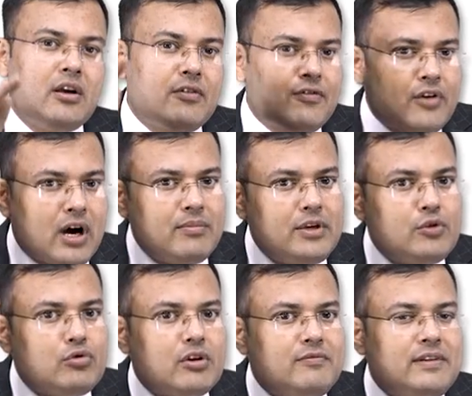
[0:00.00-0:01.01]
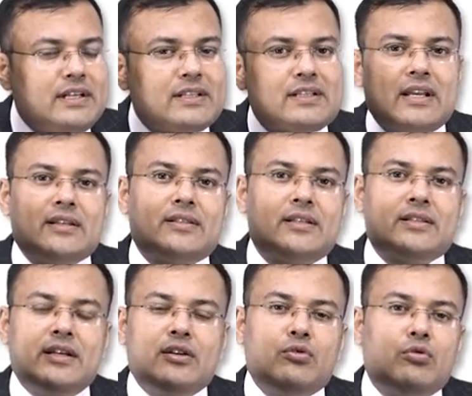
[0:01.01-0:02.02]
From dural venous sinuses,
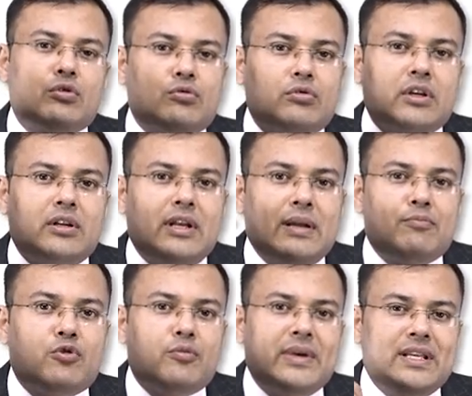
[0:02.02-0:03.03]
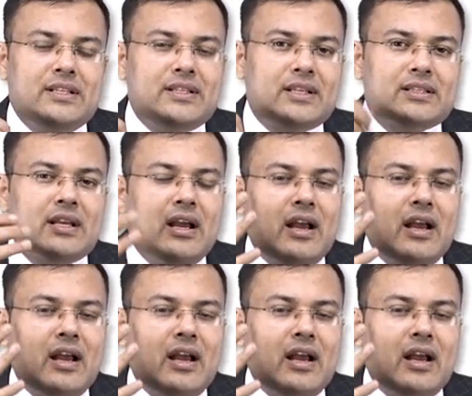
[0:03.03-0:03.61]
it goes to the leptomeninges,